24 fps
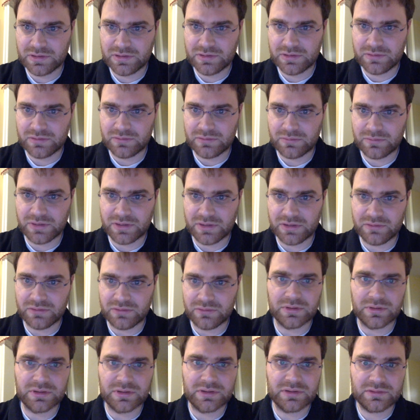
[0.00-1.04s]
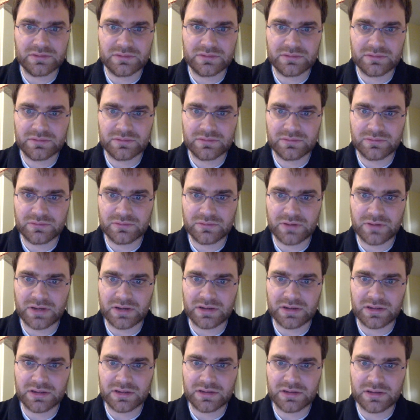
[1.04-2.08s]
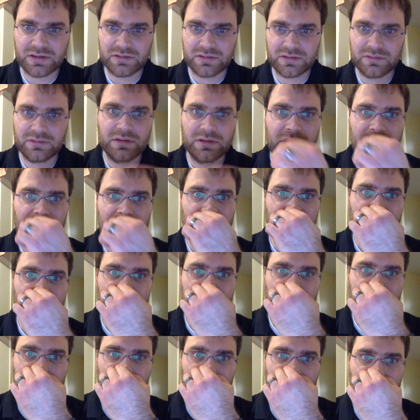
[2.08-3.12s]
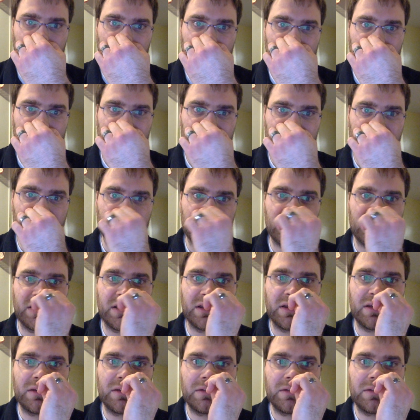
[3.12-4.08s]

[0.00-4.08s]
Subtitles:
Why you do this? Try it again. Modify,